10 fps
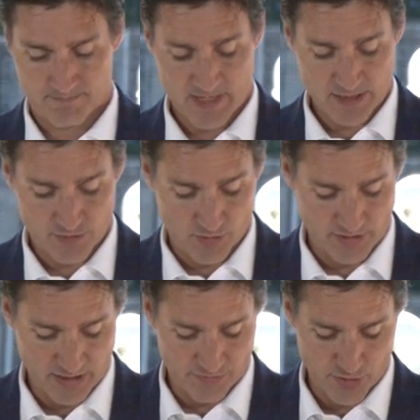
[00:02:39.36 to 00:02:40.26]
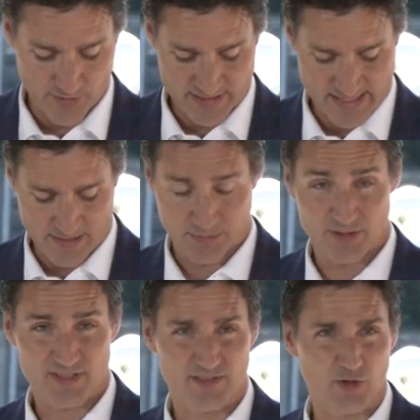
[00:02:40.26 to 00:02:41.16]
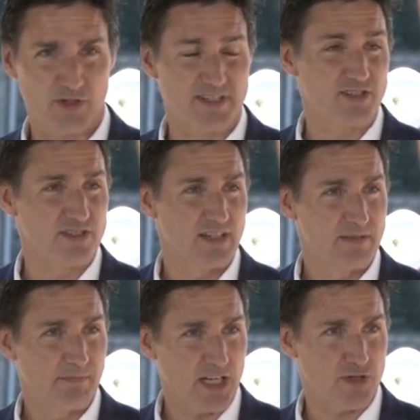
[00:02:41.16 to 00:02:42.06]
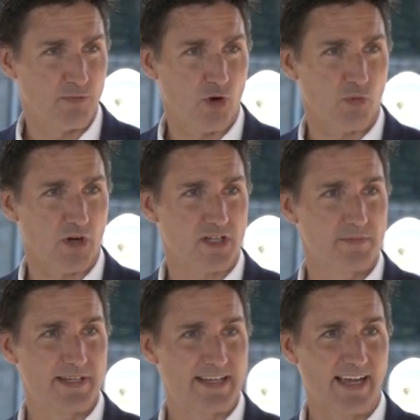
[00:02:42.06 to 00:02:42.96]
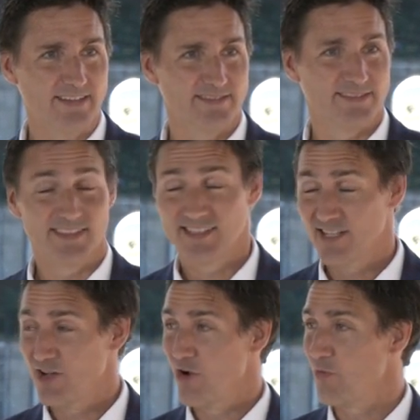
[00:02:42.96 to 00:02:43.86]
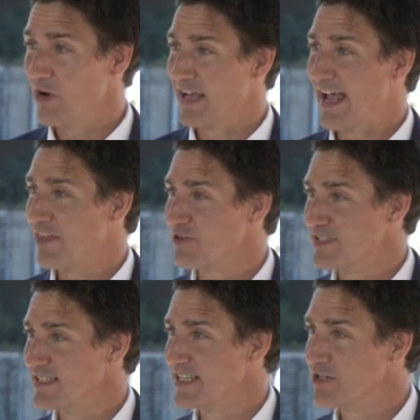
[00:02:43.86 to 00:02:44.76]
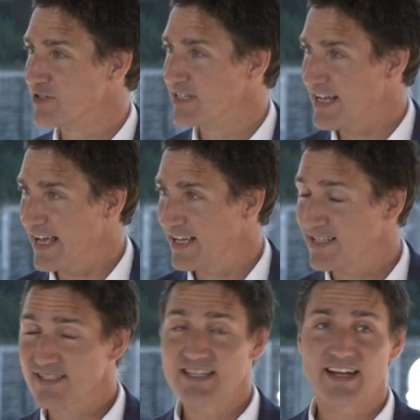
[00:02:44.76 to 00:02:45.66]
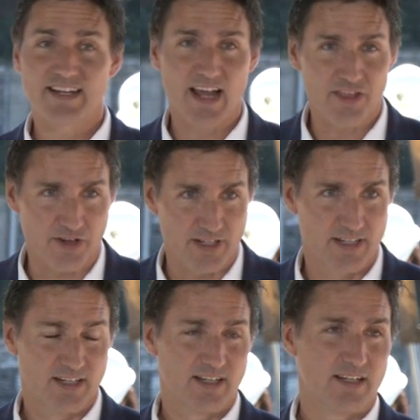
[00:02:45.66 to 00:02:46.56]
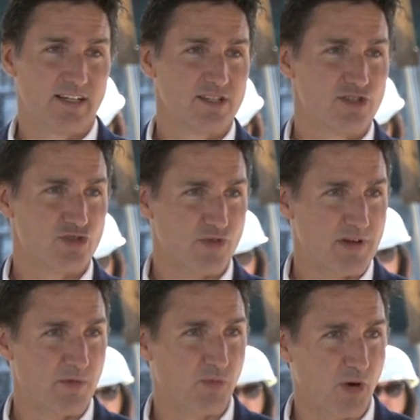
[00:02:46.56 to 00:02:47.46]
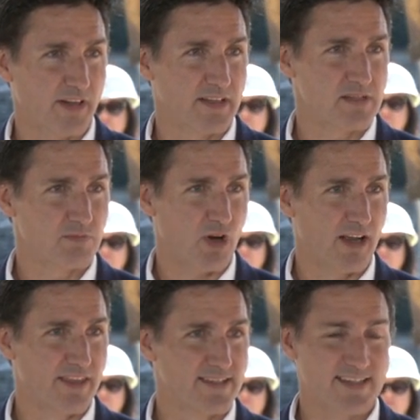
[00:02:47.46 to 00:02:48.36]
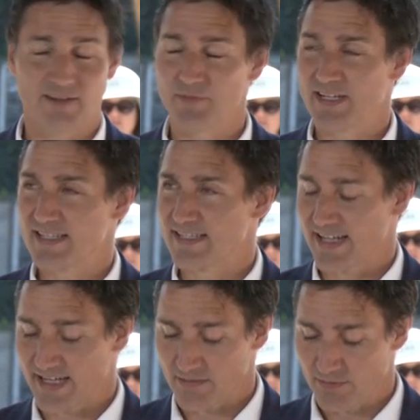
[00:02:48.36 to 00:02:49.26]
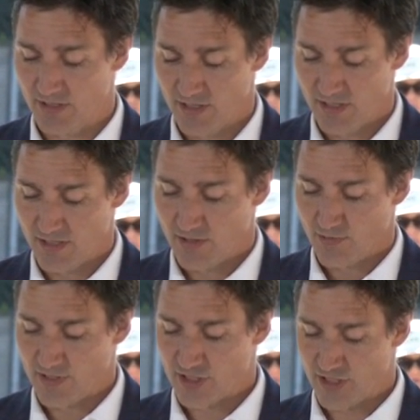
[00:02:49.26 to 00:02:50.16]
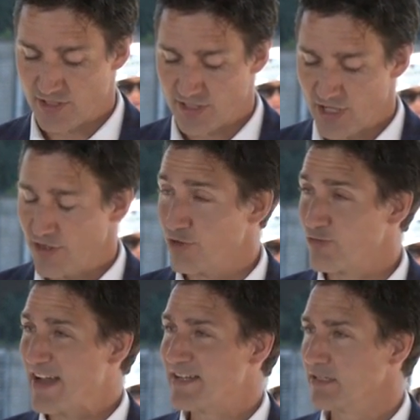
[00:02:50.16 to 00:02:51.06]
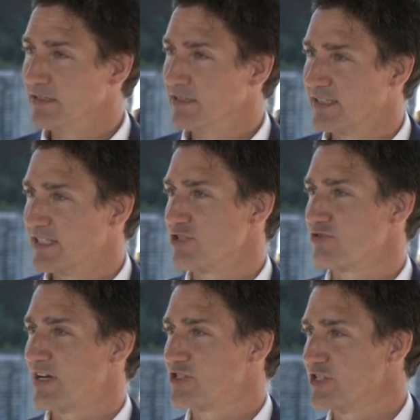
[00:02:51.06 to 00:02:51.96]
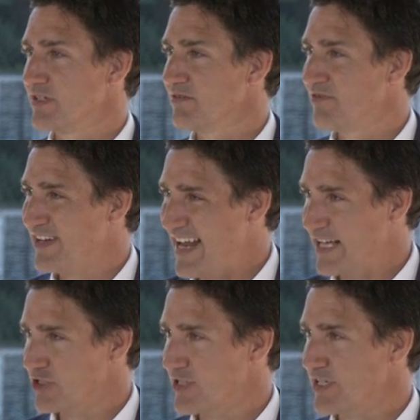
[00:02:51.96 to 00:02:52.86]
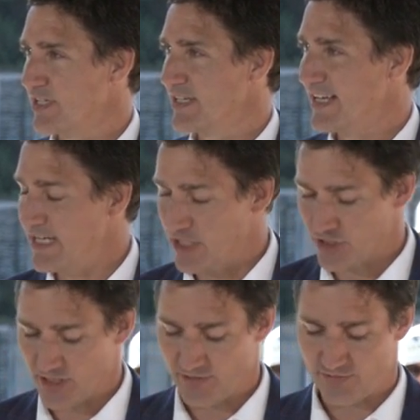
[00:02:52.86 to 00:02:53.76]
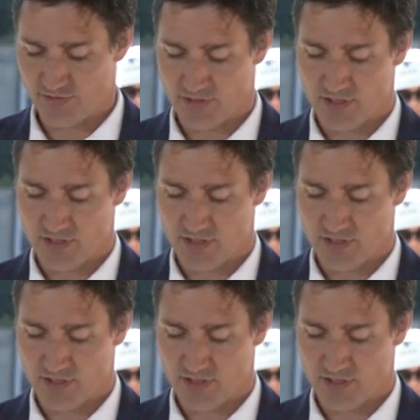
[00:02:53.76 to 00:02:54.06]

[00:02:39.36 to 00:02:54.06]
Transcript: These are only a few examples, and of course, there's much more work to be done. What gathers us here today is yet another stream of work this government has set up, which is the Rental Construction Financing Initiative,